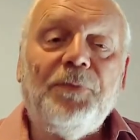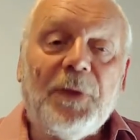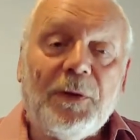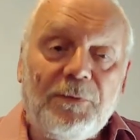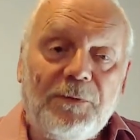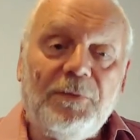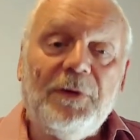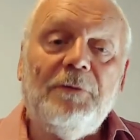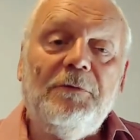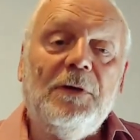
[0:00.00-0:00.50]

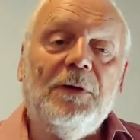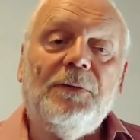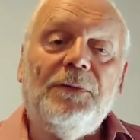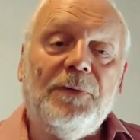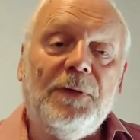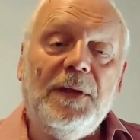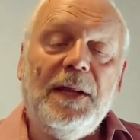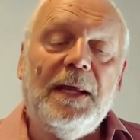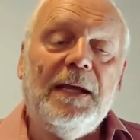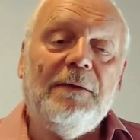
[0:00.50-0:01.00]
Very
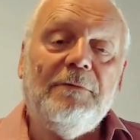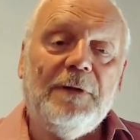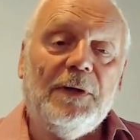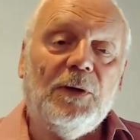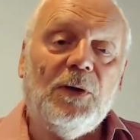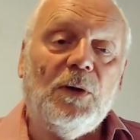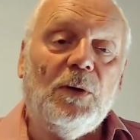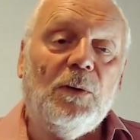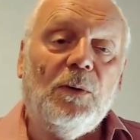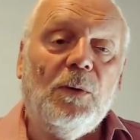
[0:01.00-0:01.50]
often they're in a
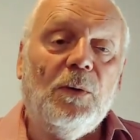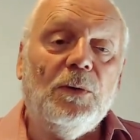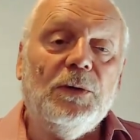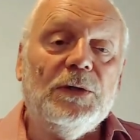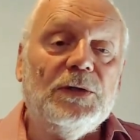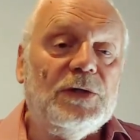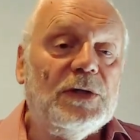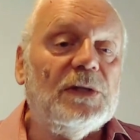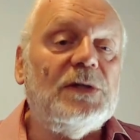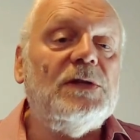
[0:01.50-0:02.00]
court order
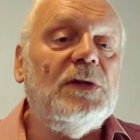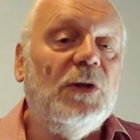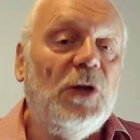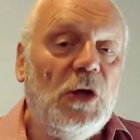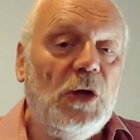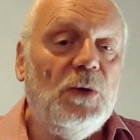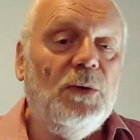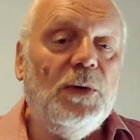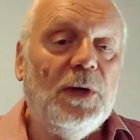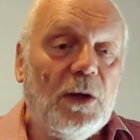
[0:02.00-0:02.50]
just so that
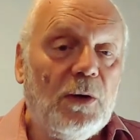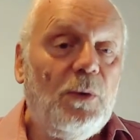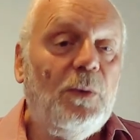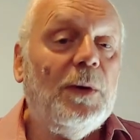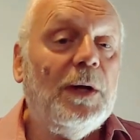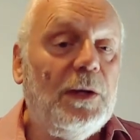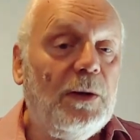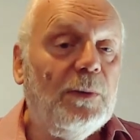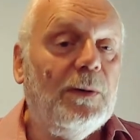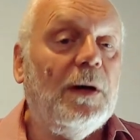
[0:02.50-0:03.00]
you know where
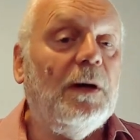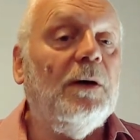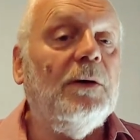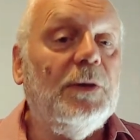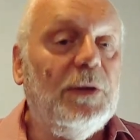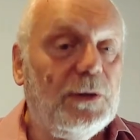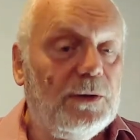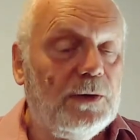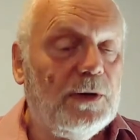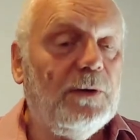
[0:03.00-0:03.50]
you are,
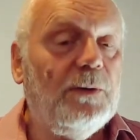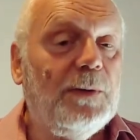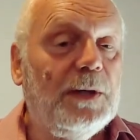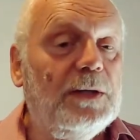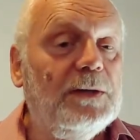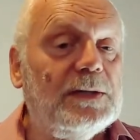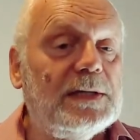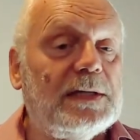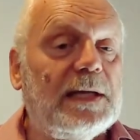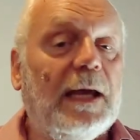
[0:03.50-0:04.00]
you know where you
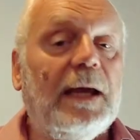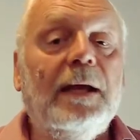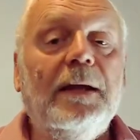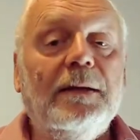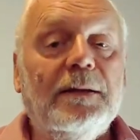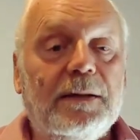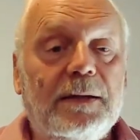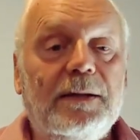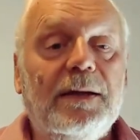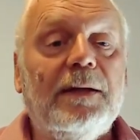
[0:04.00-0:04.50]
stand,
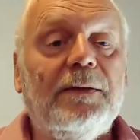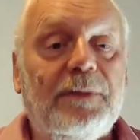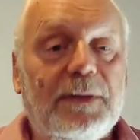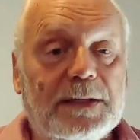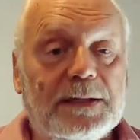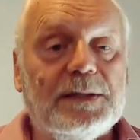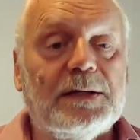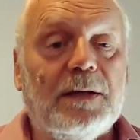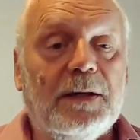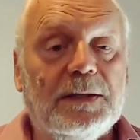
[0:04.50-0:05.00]
and
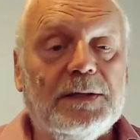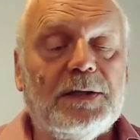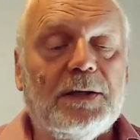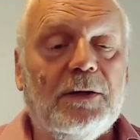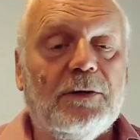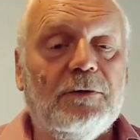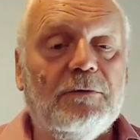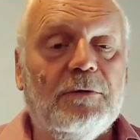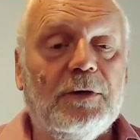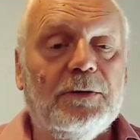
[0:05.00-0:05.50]
nothing's going to go
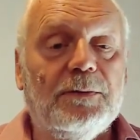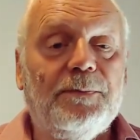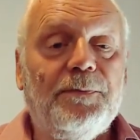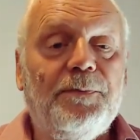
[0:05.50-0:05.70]
wrong.